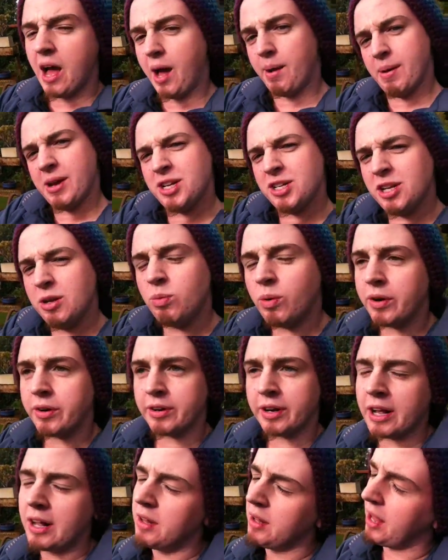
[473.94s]
I'm actually
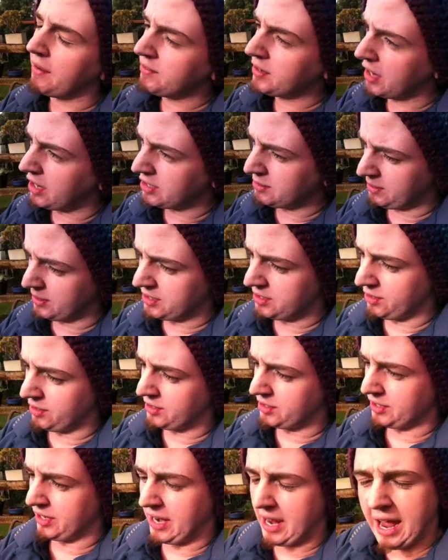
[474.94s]
wondering, I'll have to ask my surgeon